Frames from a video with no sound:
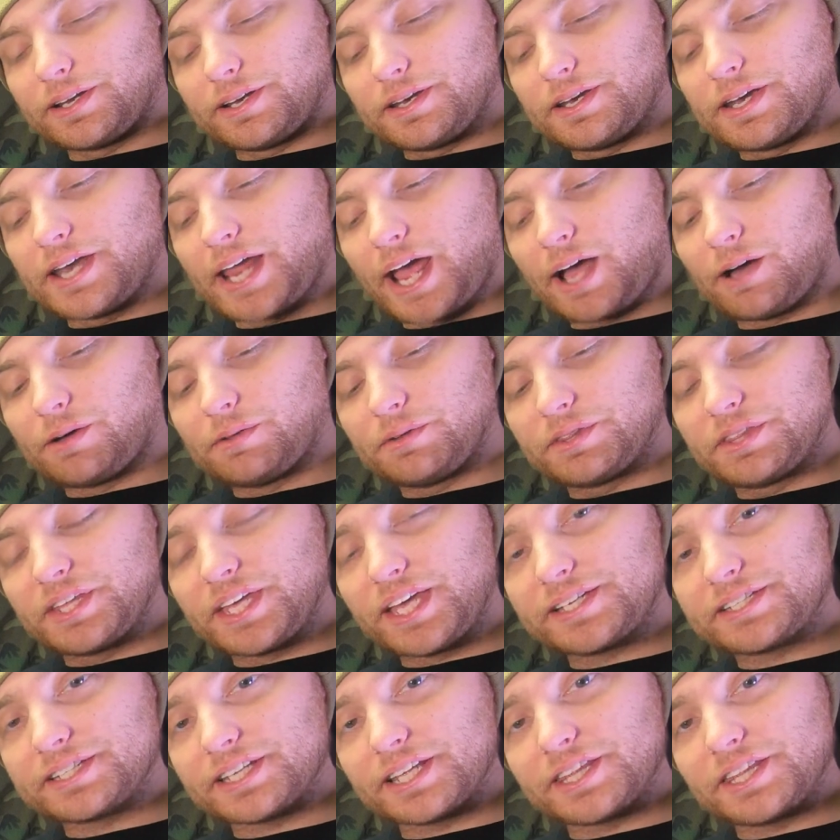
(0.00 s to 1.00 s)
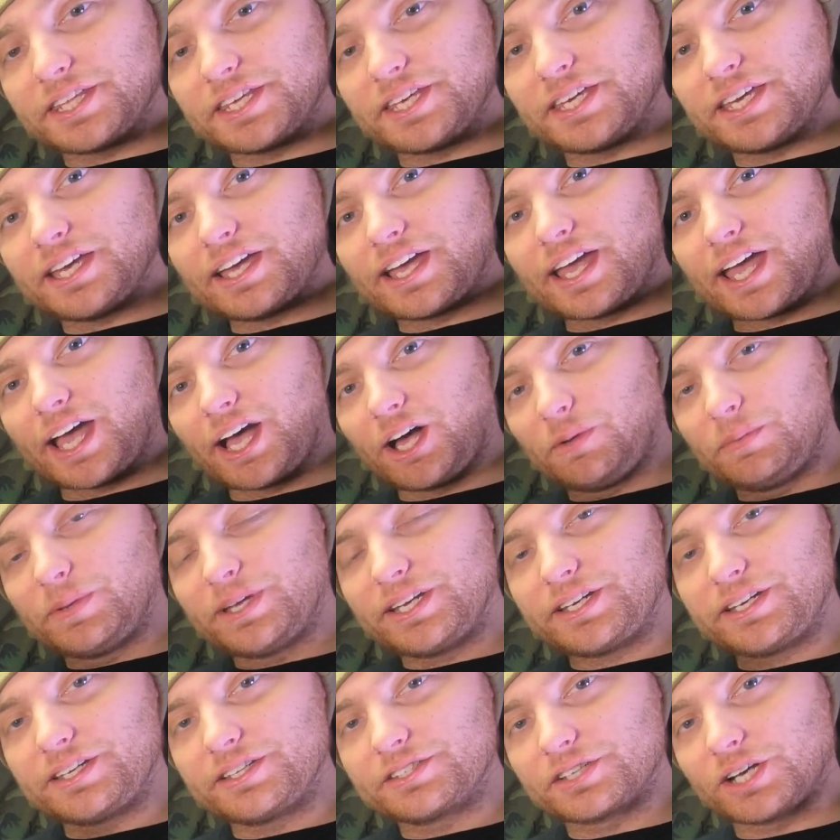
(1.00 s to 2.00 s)
now that the
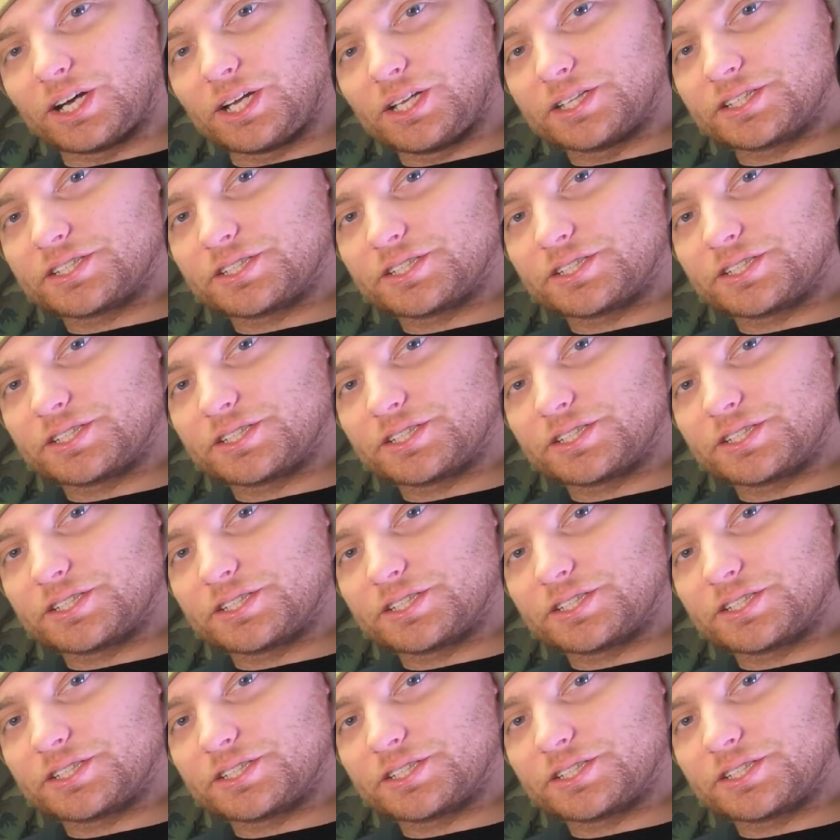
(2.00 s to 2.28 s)
helmet is all